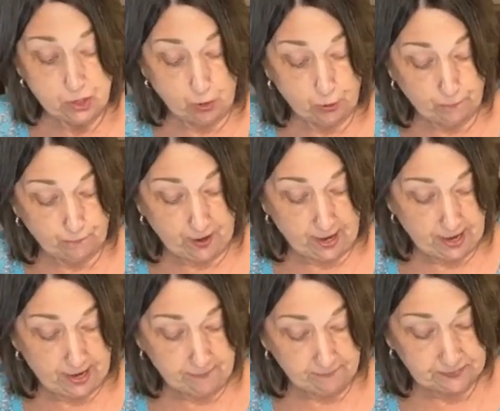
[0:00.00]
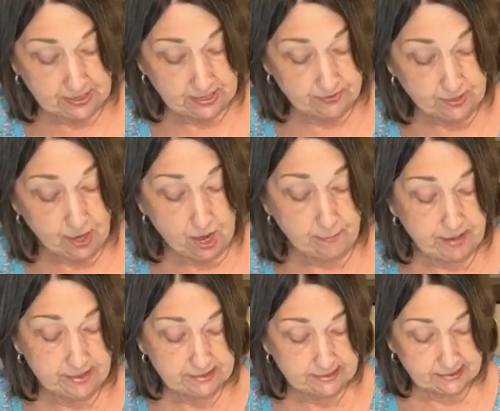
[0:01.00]
!notify in the
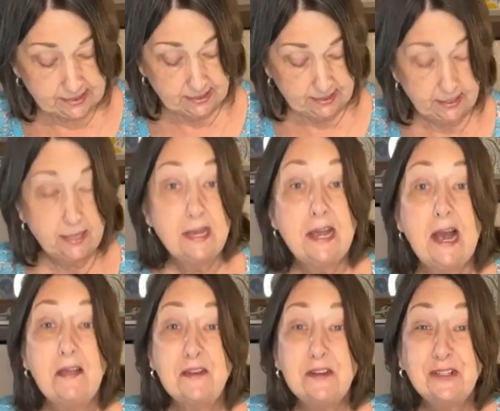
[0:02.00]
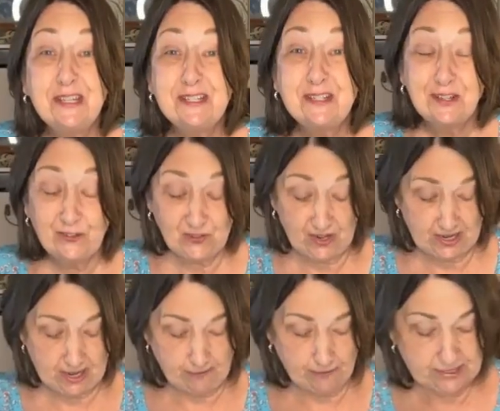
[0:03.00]
comments, and then you'll get
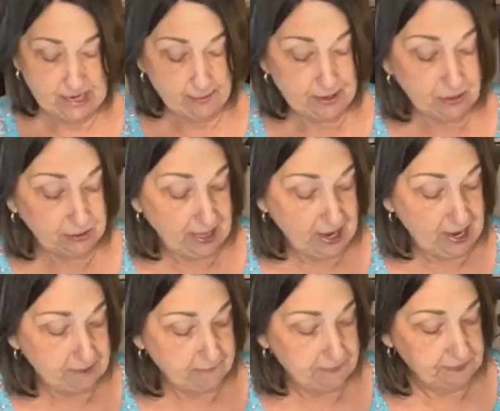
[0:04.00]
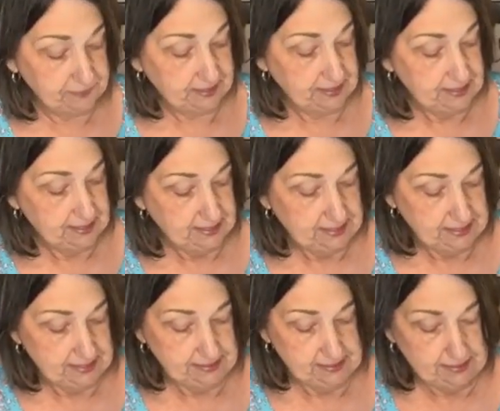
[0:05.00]
notified every time I go live,
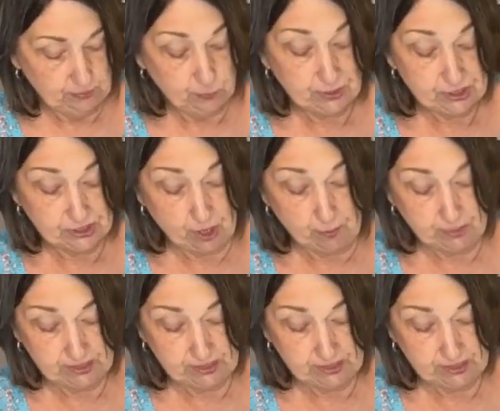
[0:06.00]
which is